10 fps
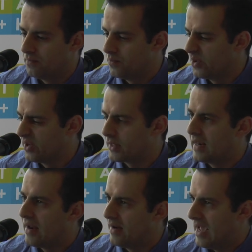
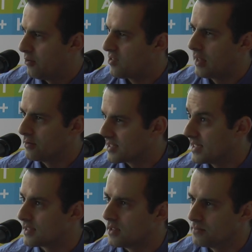building nanoscale
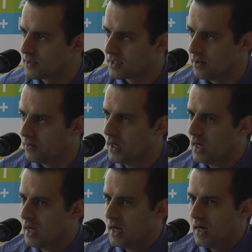systems. So
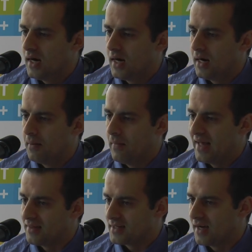
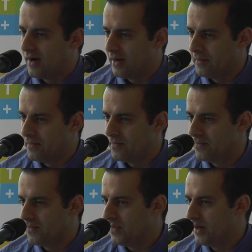at the time,
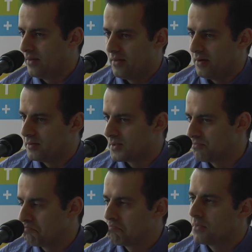there's,
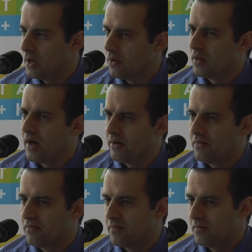you know, a lot
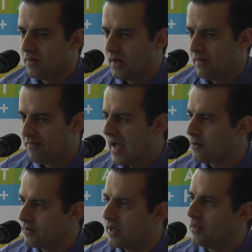of
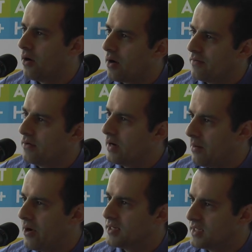faculty in the Harvard
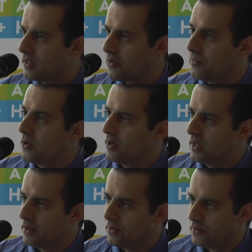MIT
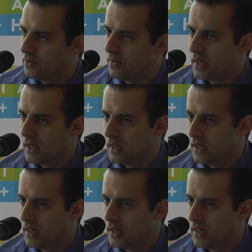community who